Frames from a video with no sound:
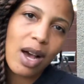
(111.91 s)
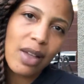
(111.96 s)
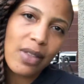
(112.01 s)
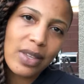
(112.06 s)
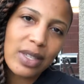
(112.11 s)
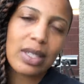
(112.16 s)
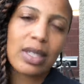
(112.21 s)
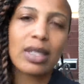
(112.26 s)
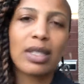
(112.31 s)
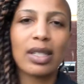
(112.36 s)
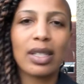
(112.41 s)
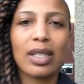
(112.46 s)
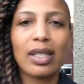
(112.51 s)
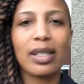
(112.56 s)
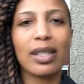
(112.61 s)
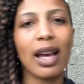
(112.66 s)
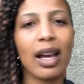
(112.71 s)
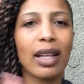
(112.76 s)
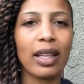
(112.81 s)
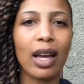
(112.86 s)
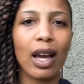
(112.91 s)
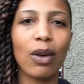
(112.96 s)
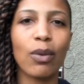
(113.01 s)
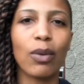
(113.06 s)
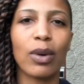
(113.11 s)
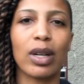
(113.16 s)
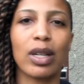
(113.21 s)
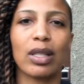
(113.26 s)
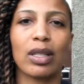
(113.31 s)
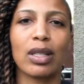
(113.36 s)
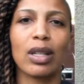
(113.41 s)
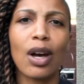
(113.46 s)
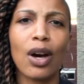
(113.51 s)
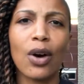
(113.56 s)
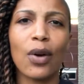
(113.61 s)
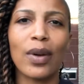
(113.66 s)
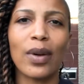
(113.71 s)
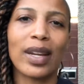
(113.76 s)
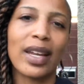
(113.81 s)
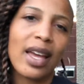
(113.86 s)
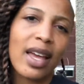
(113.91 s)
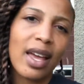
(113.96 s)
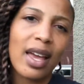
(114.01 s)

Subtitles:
this is exactly how I want it to go and